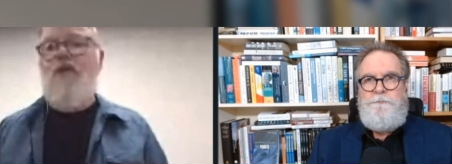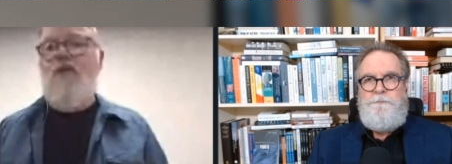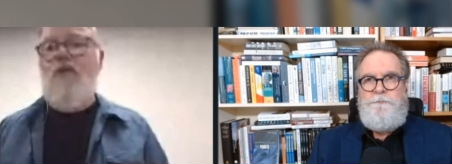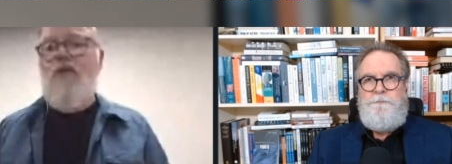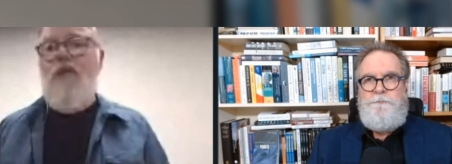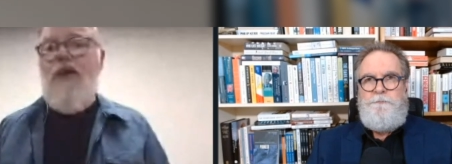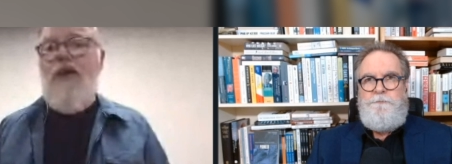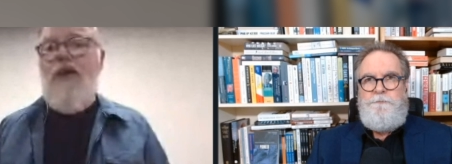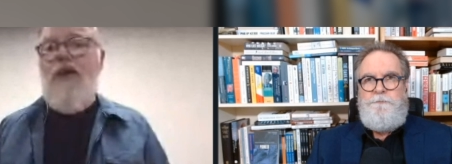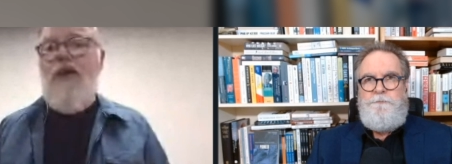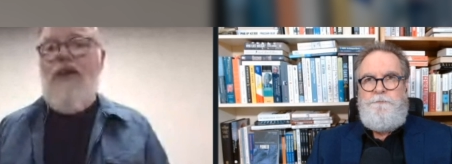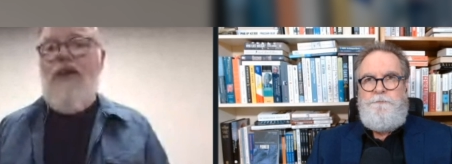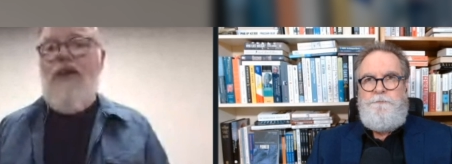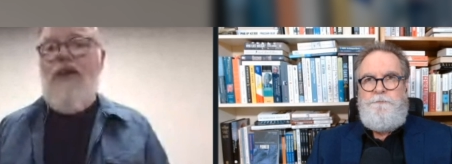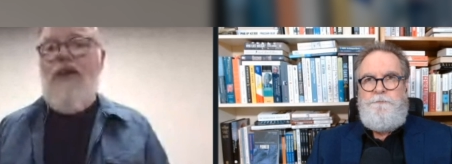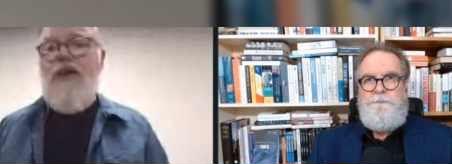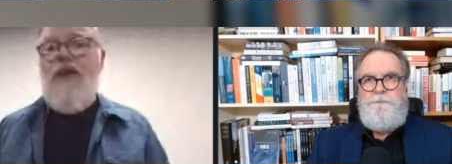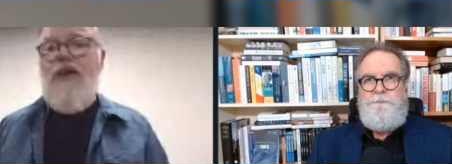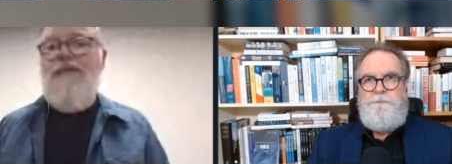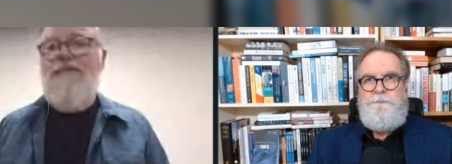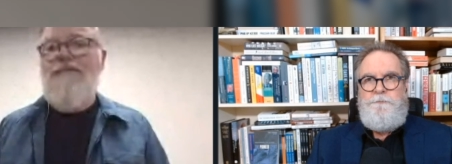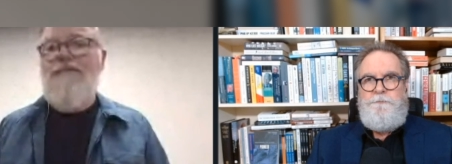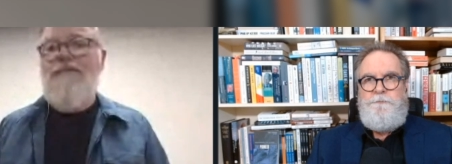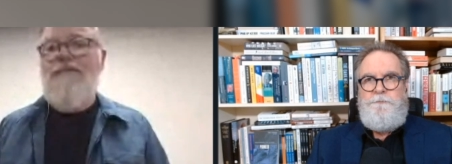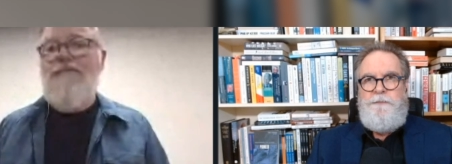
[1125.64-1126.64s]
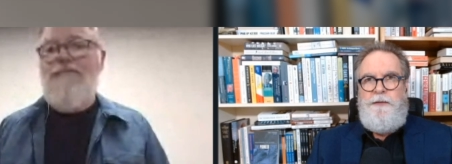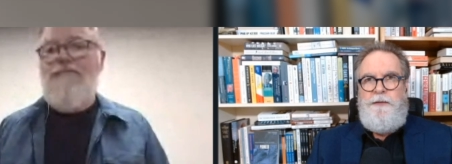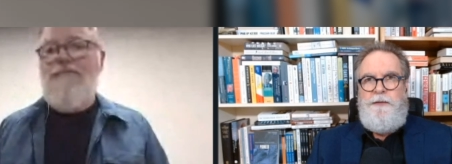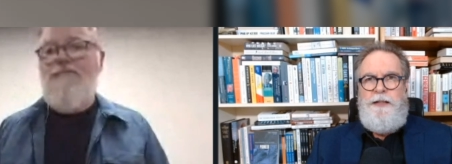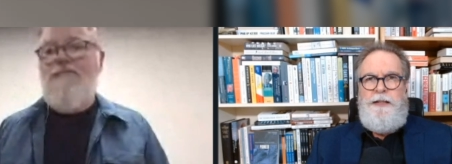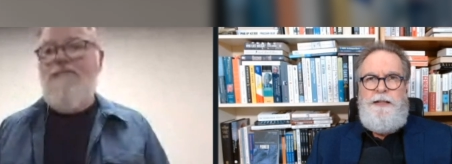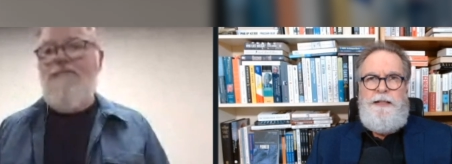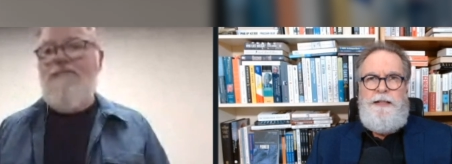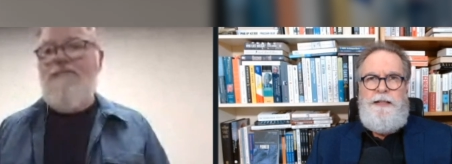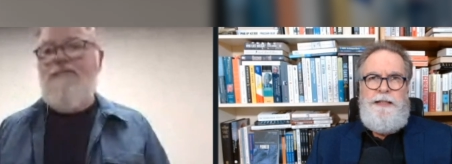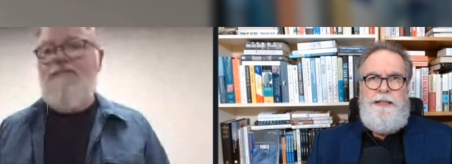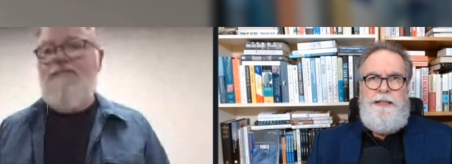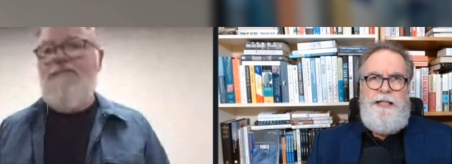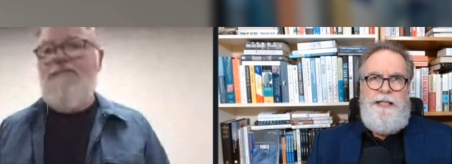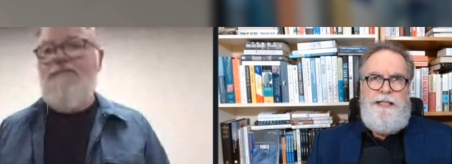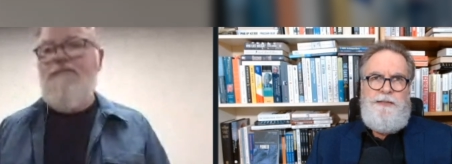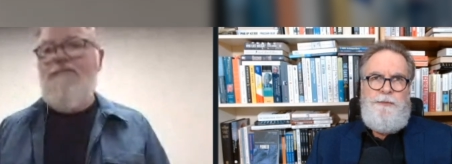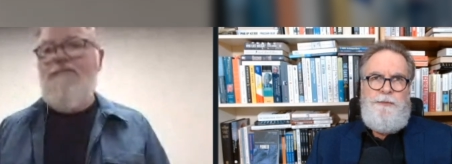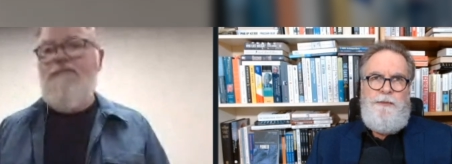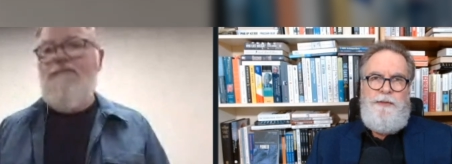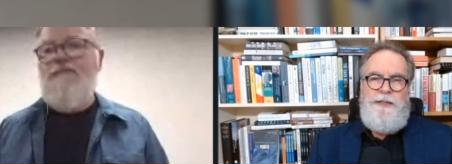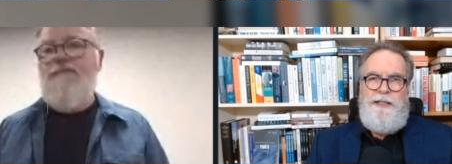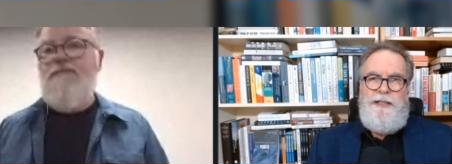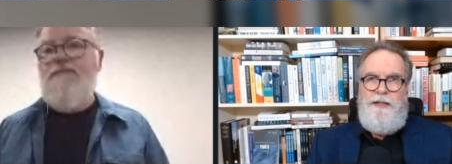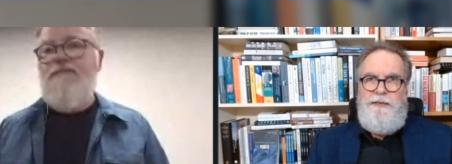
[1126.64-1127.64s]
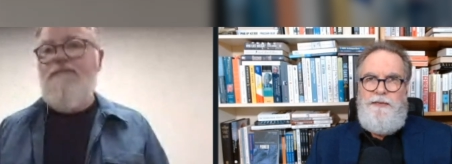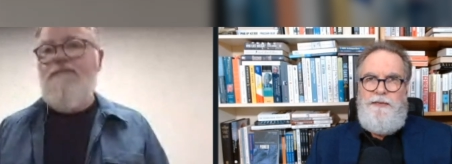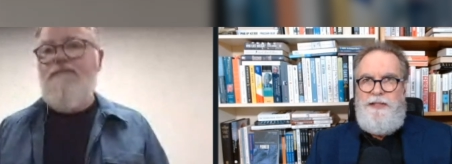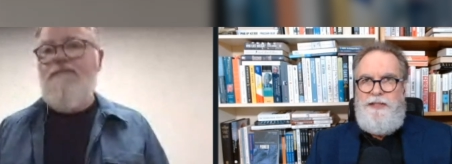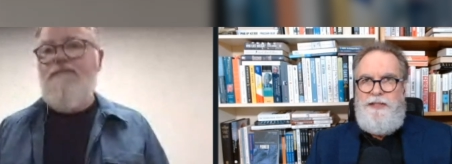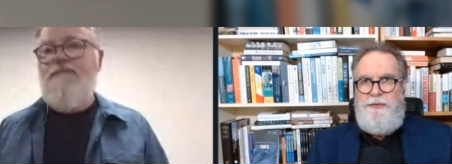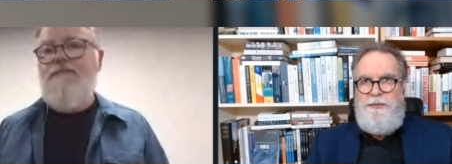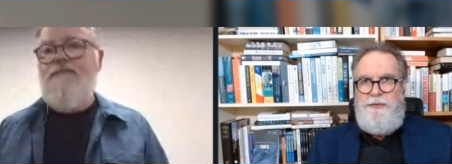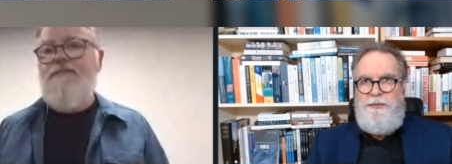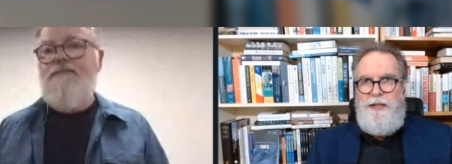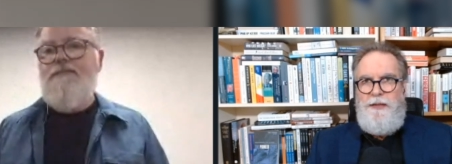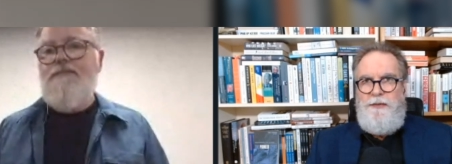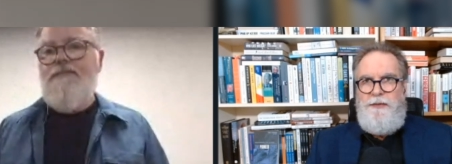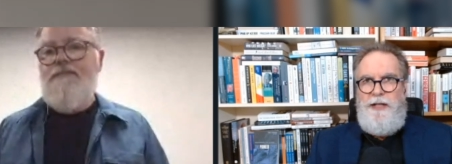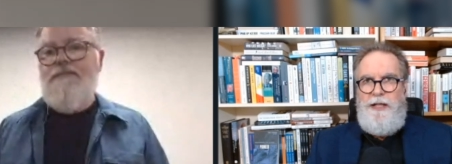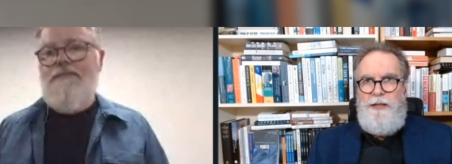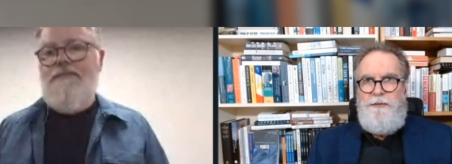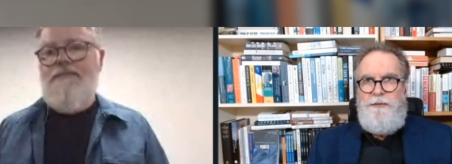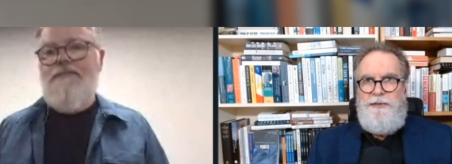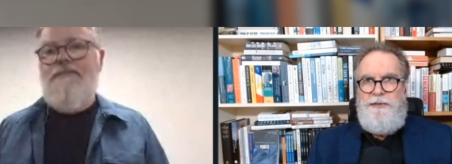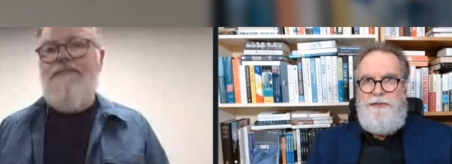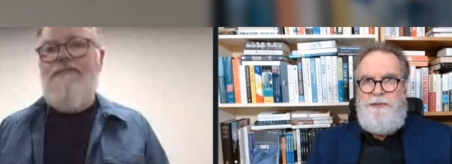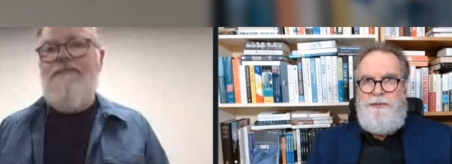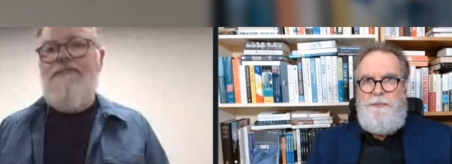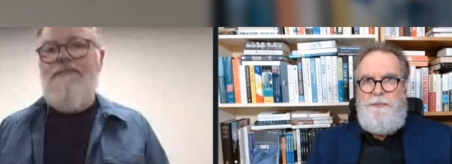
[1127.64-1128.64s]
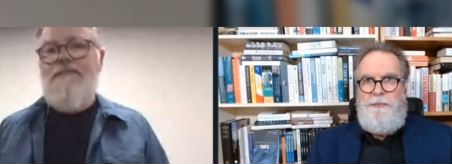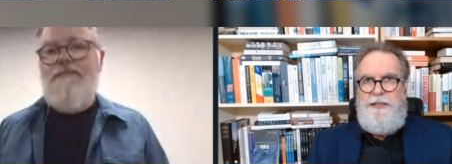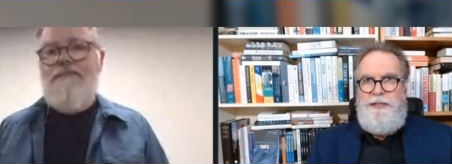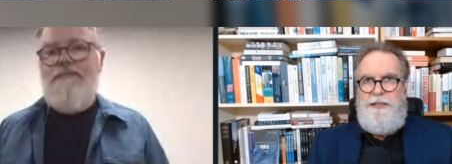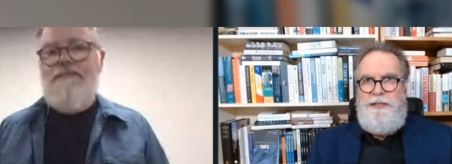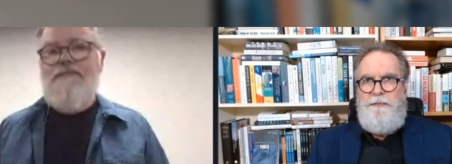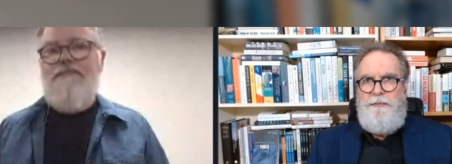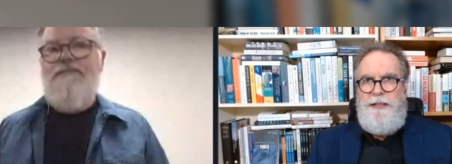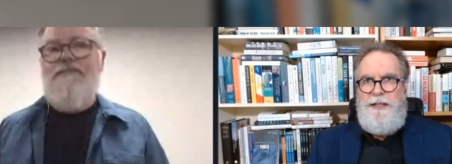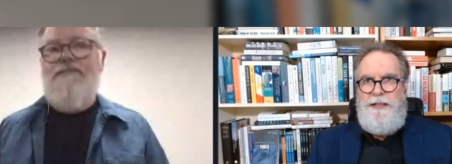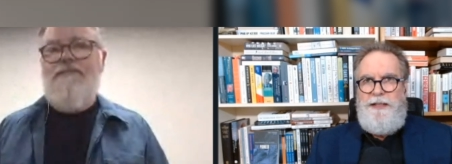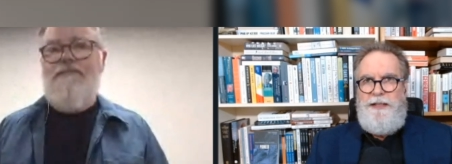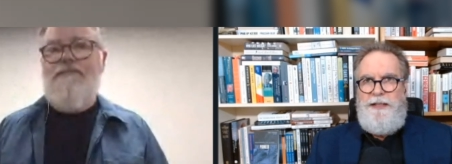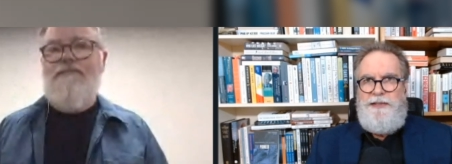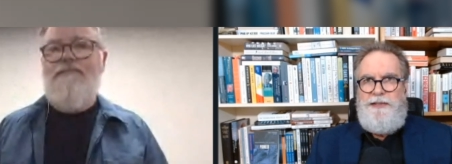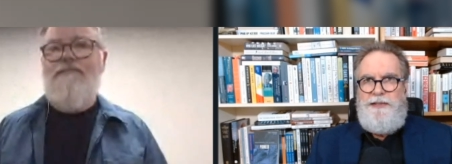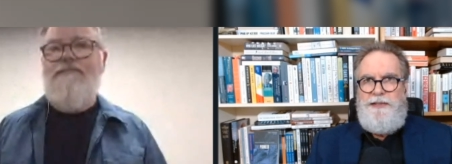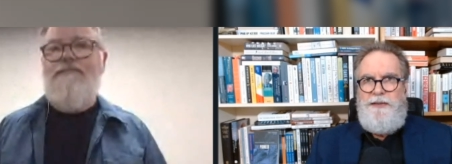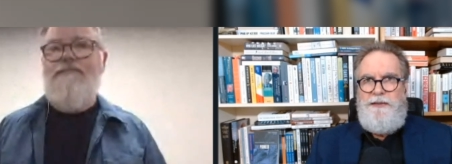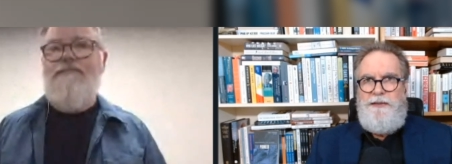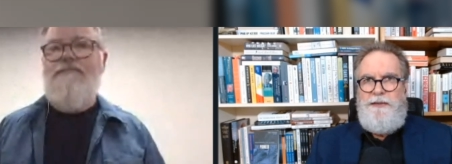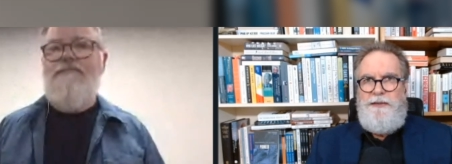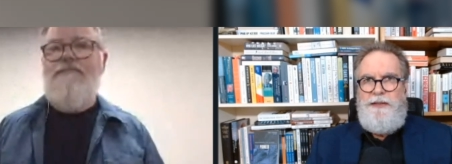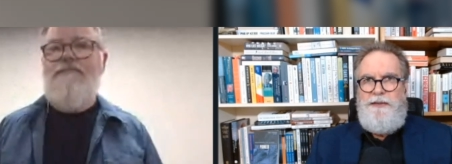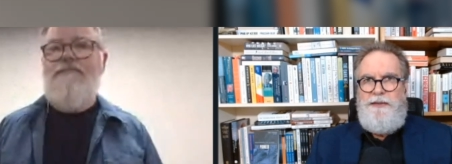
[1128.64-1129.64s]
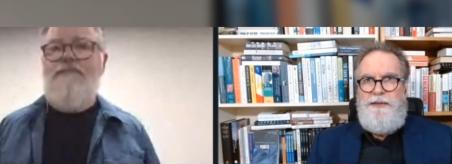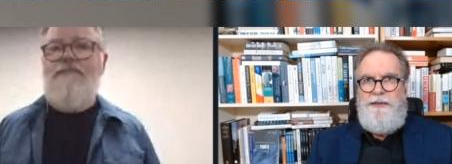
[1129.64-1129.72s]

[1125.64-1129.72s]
Speaker 1: to go away. Yeah, it's one of the things I, I was speaking about this on, I